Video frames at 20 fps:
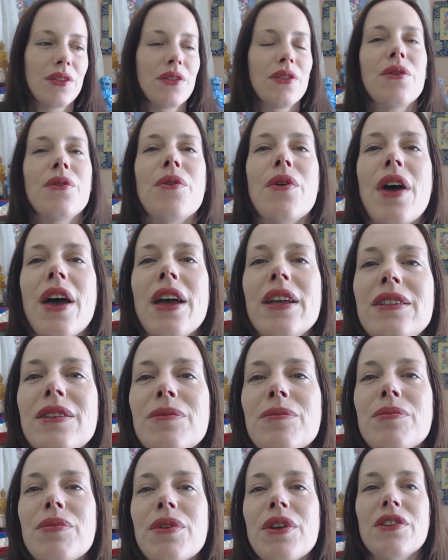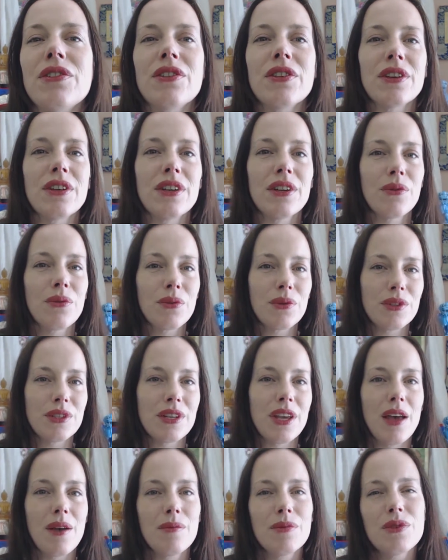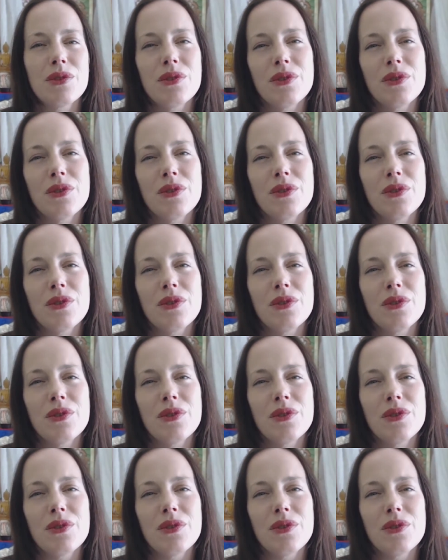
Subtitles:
the right impression at all times,